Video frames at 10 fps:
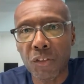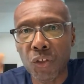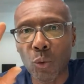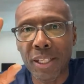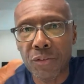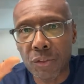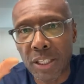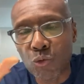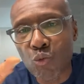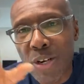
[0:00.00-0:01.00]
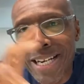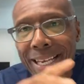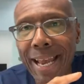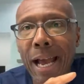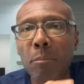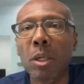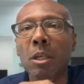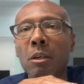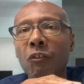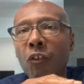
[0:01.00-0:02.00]
So let's let's recap
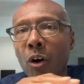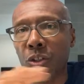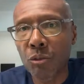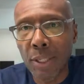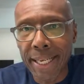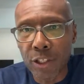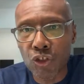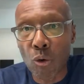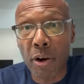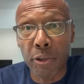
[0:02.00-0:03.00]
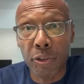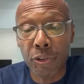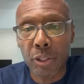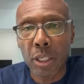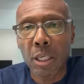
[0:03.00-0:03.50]
for all you late joiners.